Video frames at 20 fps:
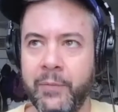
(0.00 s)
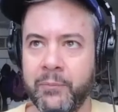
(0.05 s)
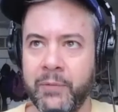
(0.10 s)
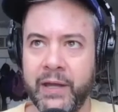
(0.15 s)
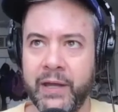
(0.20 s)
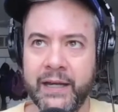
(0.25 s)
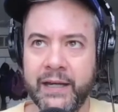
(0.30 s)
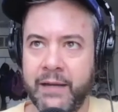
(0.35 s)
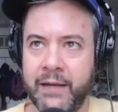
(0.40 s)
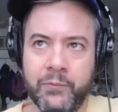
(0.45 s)

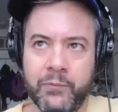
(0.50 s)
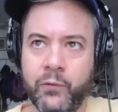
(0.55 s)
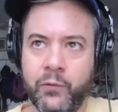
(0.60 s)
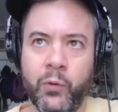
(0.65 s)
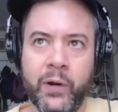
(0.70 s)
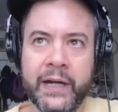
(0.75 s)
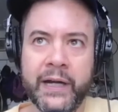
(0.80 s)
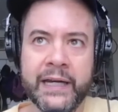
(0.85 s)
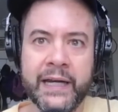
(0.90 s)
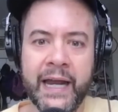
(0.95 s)
like, I'm
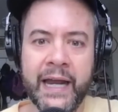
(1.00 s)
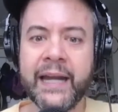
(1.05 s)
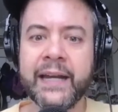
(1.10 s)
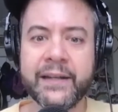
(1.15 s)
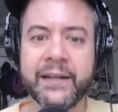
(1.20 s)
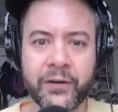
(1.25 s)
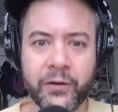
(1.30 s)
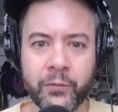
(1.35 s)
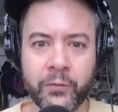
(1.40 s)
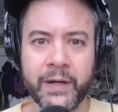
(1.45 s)

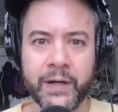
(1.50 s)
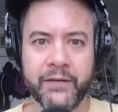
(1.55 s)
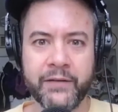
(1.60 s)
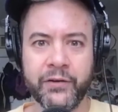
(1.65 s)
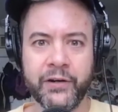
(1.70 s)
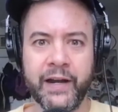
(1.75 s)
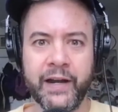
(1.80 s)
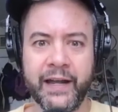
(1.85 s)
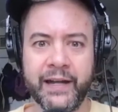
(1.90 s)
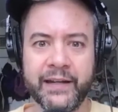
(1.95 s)
28 or
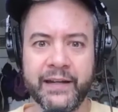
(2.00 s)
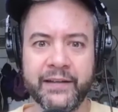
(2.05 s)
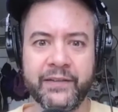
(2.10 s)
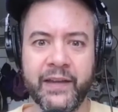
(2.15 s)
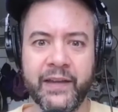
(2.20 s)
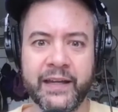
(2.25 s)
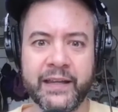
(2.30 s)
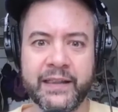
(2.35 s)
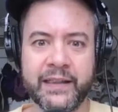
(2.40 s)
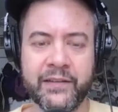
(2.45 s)
whatever. And it's
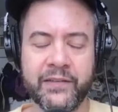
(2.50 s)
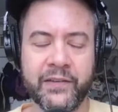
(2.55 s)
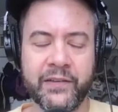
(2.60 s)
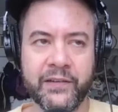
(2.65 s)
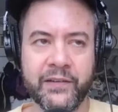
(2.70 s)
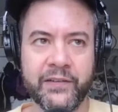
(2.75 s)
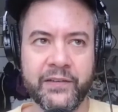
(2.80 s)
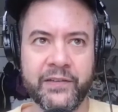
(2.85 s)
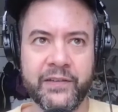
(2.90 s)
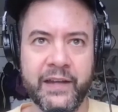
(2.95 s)
like this
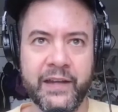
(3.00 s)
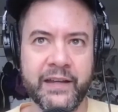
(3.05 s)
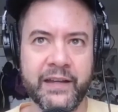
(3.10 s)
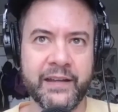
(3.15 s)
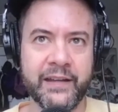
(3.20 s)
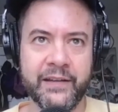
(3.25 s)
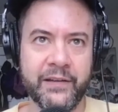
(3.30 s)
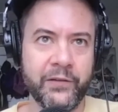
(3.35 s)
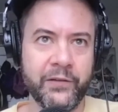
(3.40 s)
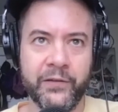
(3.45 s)
is
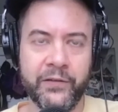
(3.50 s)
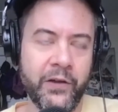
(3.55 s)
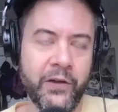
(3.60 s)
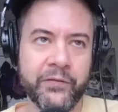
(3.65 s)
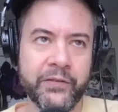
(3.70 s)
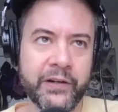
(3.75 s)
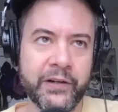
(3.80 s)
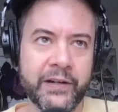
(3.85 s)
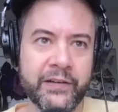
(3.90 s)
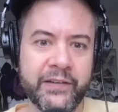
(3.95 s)
and this is all
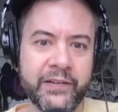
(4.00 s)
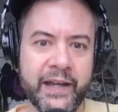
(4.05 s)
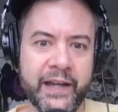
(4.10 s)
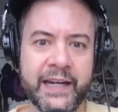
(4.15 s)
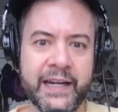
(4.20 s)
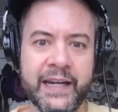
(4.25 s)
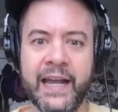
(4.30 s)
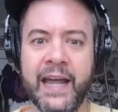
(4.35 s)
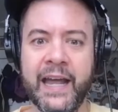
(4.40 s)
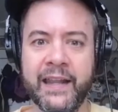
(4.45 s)
very
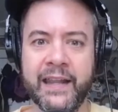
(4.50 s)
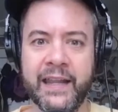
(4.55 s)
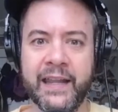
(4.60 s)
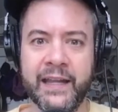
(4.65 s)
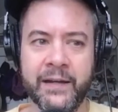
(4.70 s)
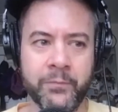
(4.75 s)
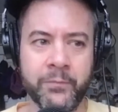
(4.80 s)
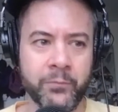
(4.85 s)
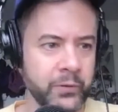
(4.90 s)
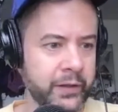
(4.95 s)
exciting. And
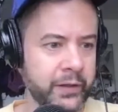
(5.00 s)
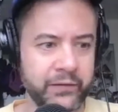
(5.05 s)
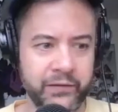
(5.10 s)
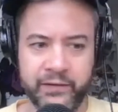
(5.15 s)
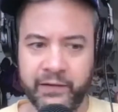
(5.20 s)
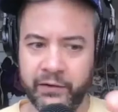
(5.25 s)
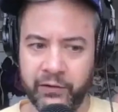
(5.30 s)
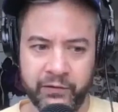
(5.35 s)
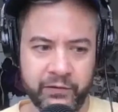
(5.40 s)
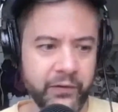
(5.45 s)
then
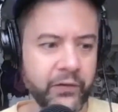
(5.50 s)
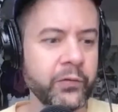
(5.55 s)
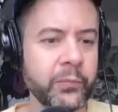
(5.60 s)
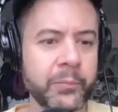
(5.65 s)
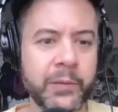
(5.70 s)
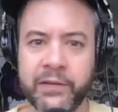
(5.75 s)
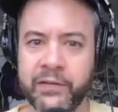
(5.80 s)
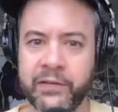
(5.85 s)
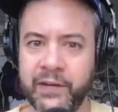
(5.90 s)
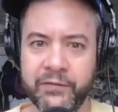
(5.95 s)
Sarah
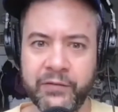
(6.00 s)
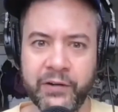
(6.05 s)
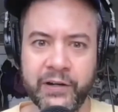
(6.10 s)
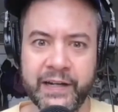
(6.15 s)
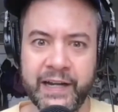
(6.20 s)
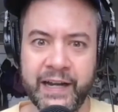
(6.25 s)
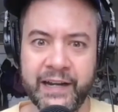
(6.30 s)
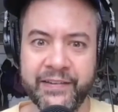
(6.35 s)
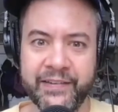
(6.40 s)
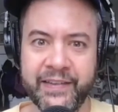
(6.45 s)
Silverman said very
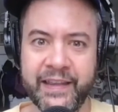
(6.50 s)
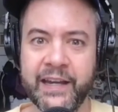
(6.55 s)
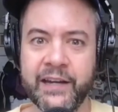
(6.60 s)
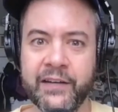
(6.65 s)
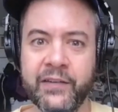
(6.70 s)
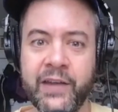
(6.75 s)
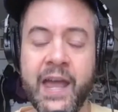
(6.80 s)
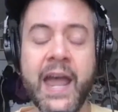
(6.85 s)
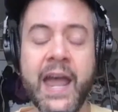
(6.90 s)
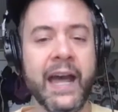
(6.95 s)
nice things.